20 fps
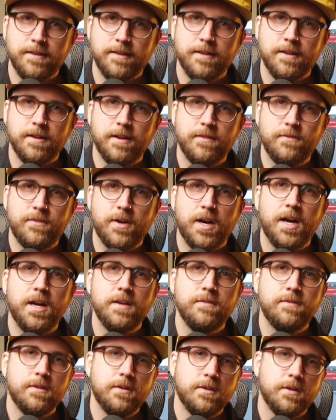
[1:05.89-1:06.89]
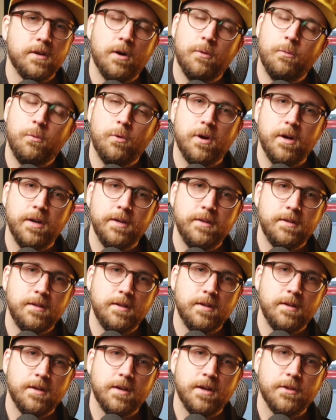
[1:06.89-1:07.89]
a 5, a 1,
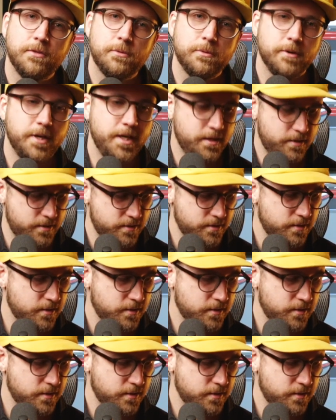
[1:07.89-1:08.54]
a 3,